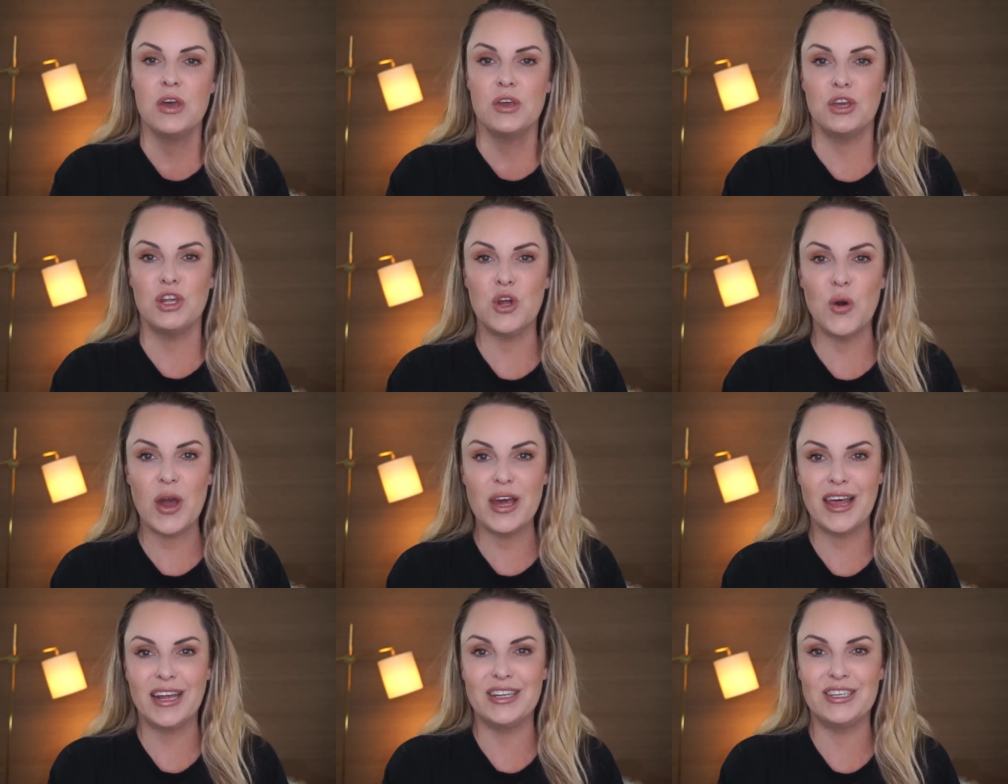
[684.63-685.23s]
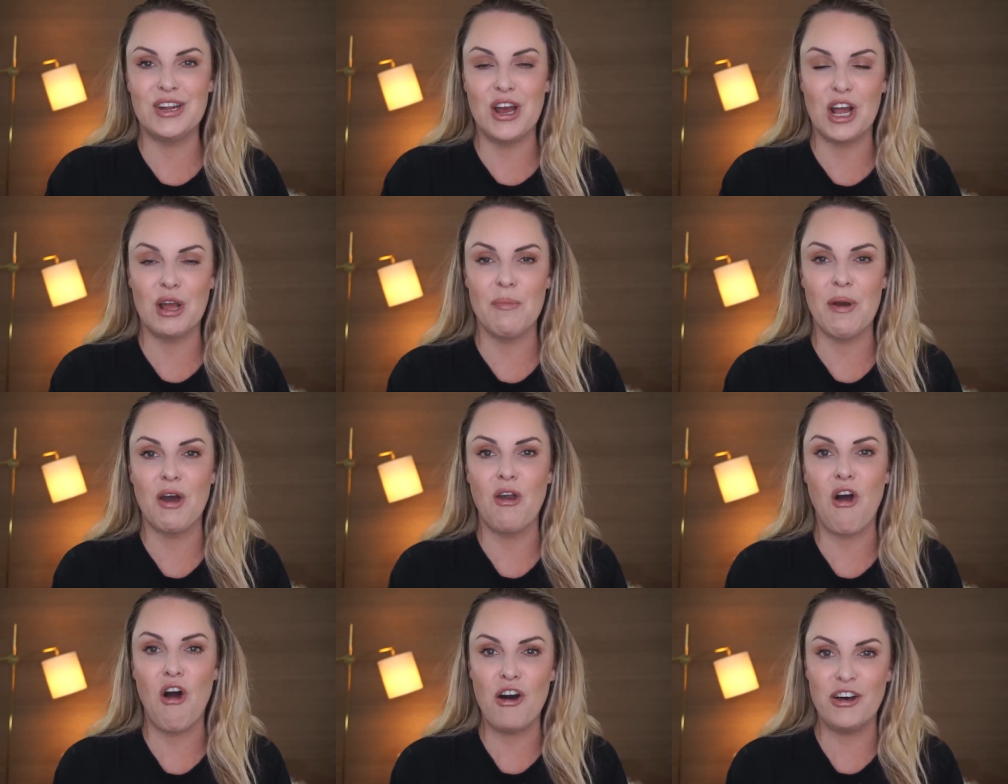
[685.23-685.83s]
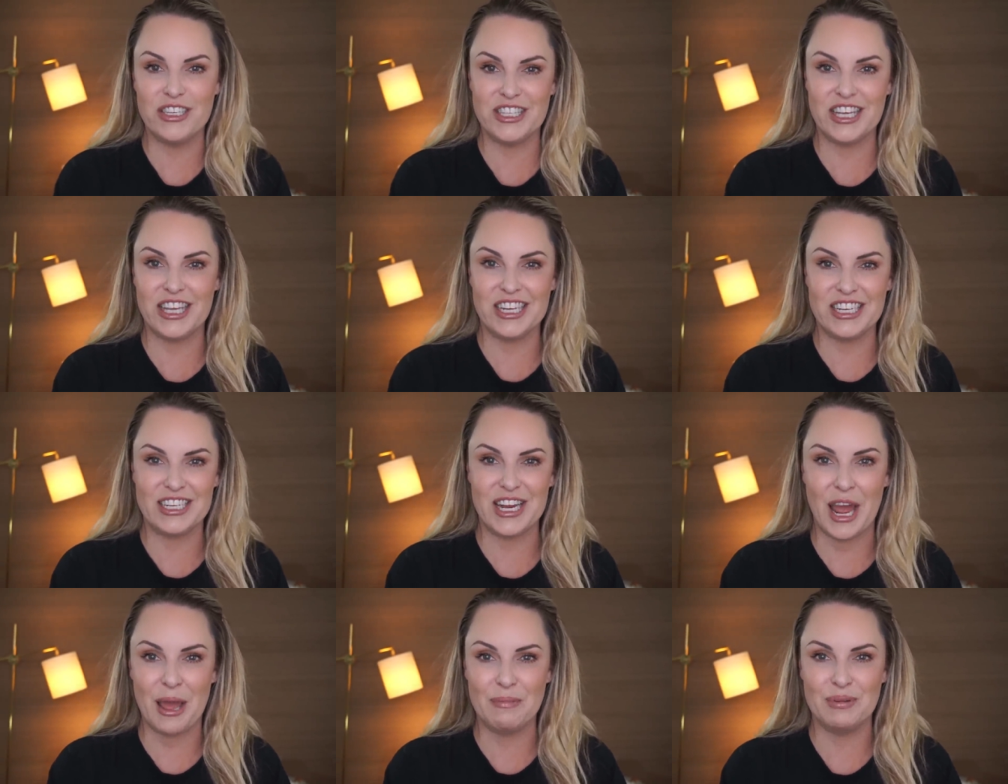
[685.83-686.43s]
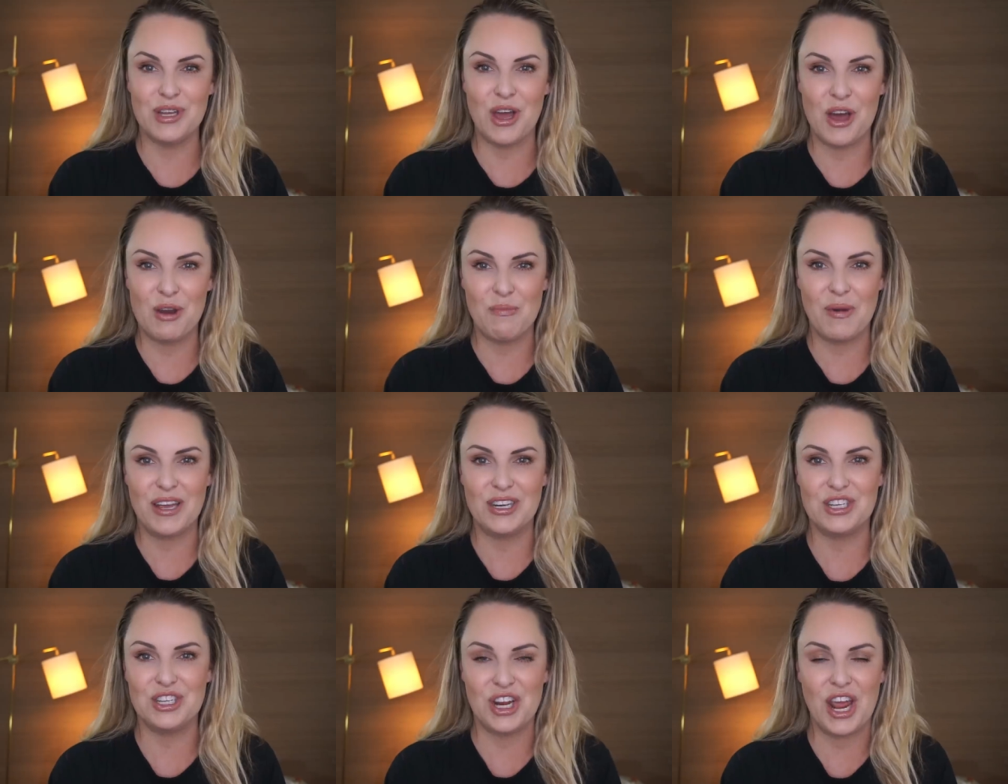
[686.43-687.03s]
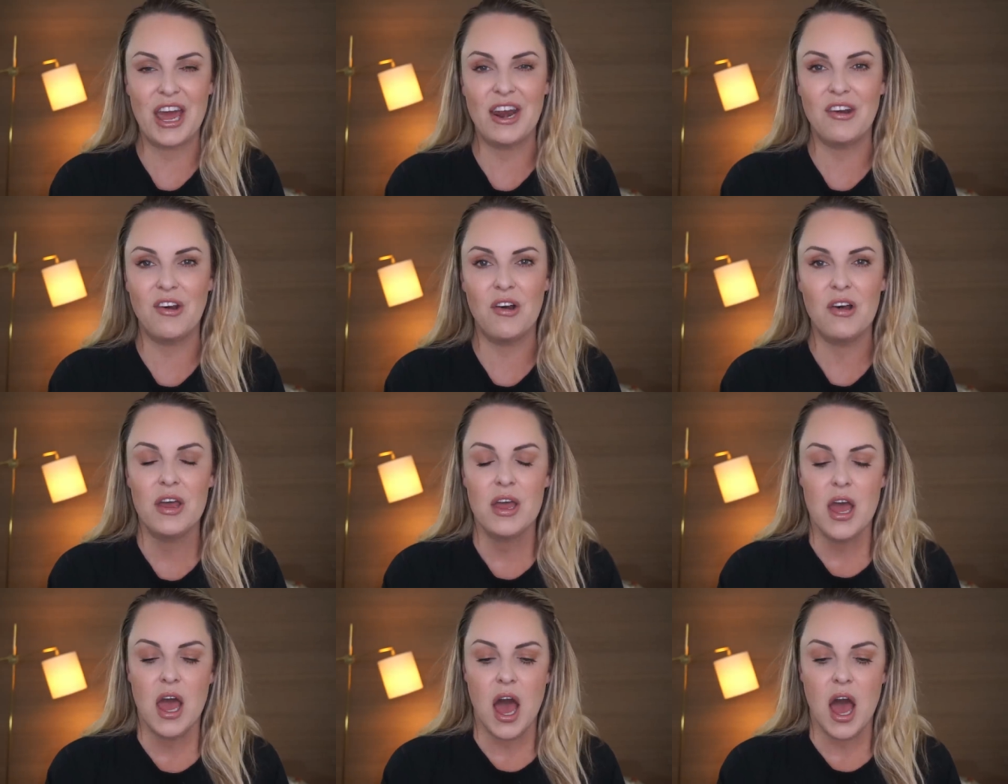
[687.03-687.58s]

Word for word: You know I like to talk about all skin types on my channel,